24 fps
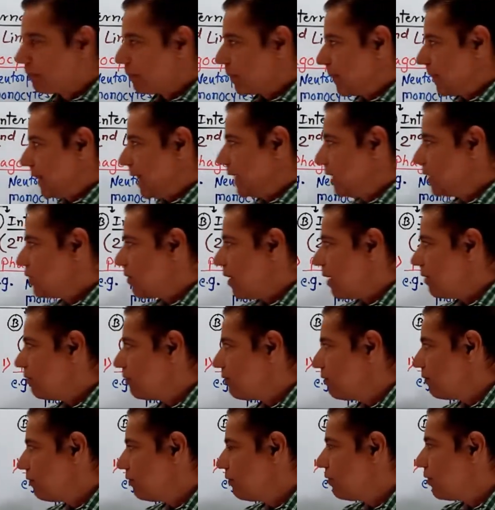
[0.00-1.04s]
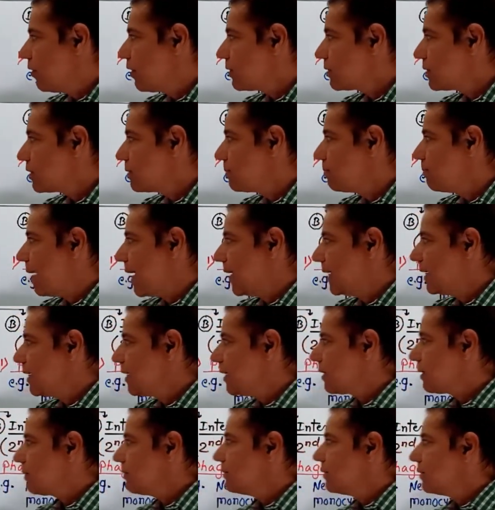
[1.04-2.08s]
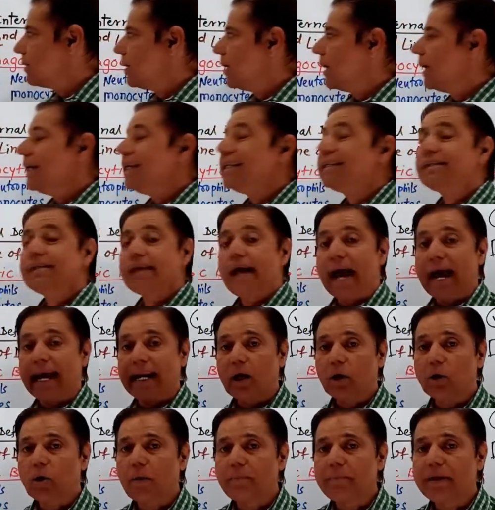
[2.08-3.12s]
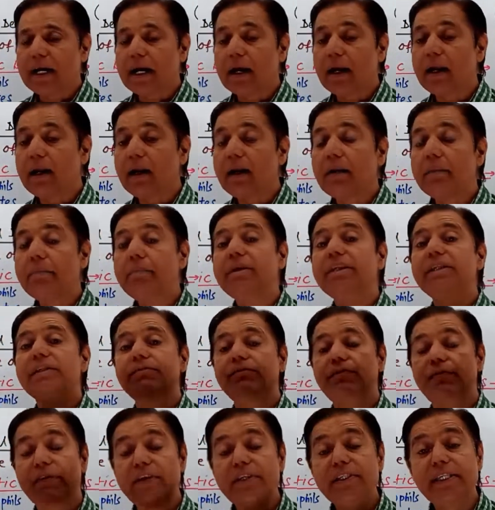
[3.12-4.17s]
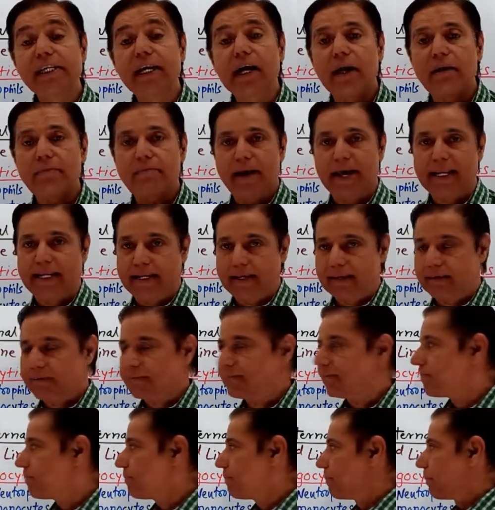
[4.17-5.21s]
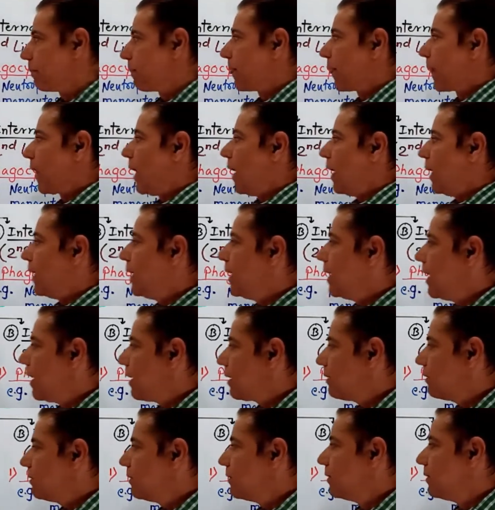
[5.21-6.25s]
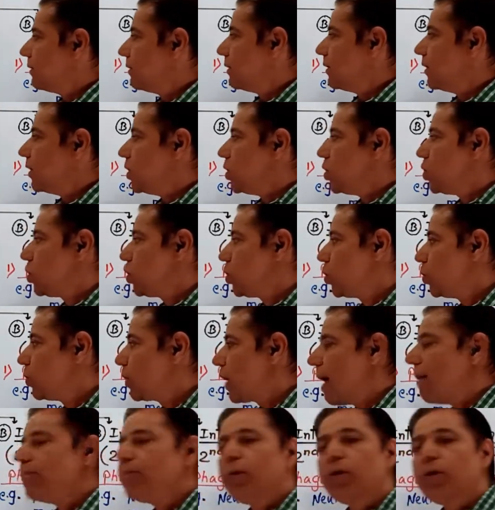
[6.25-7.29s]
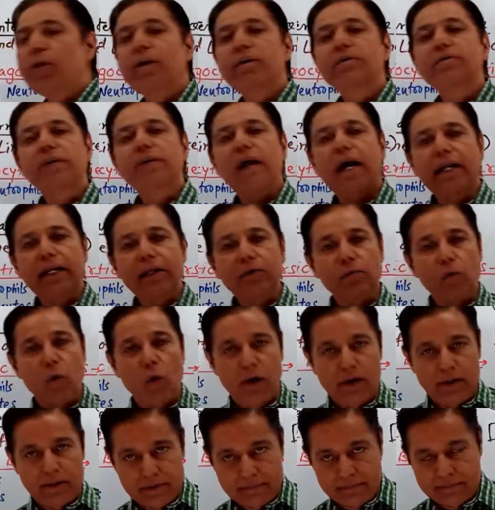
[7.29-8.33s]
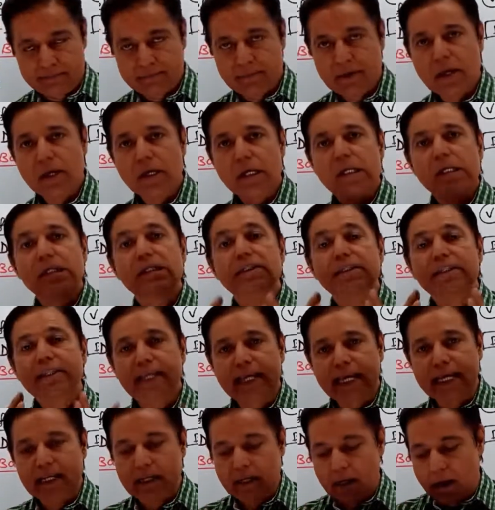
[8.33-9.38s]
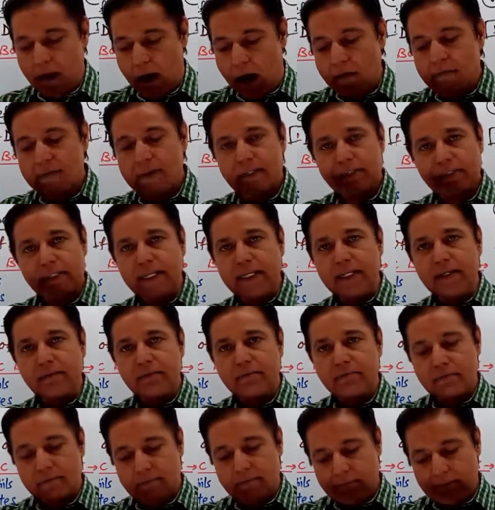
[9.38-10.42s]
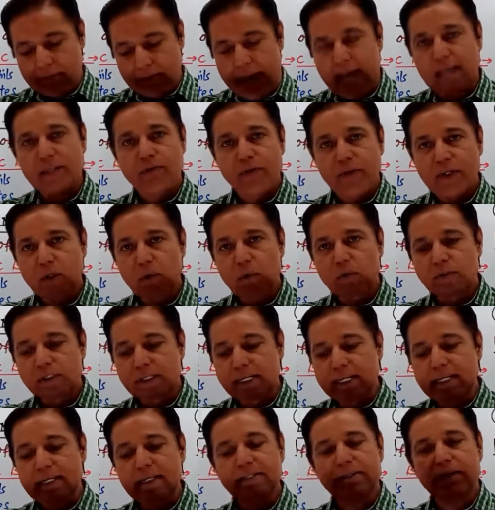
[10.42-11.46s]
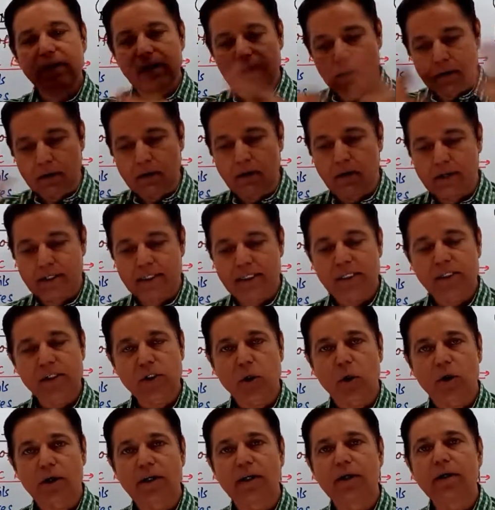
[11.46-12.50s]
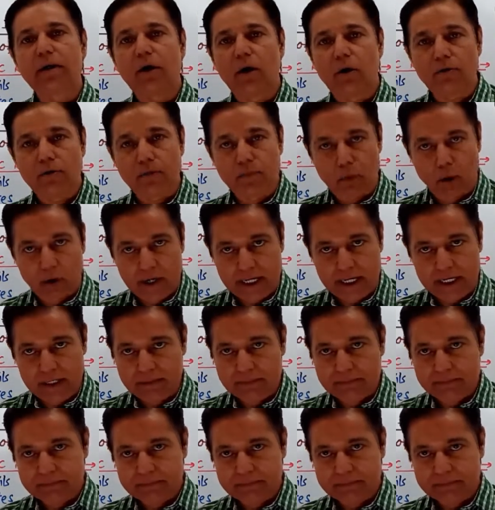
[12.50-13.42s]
That is why first barrier is anatomical, means physical barrier. Here two components are involved. Skin, our skin. As we know, skin is the largest organ of body.